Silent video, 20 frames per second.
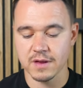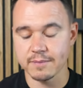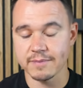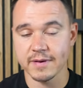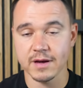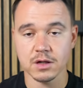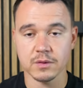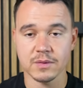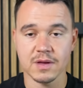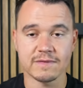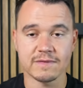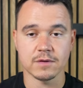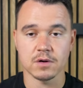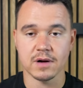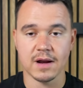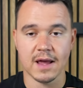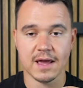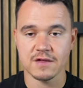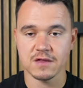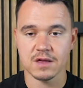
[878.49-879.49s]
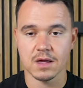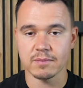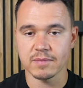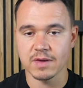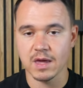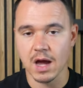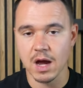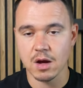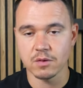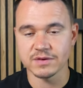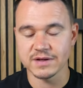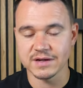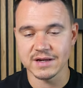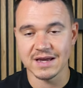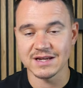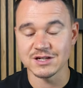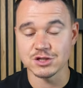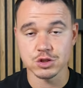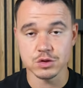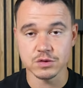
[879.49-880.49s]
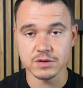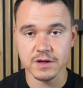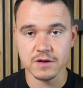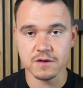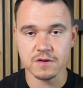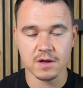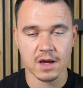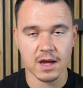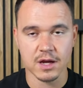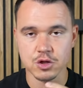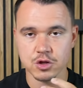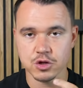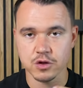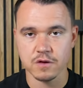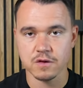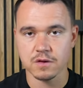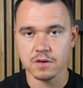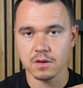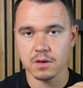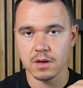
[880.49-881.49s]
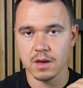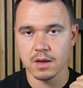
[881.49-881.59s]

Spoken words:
And by the way, you're asking me how did I do this, I just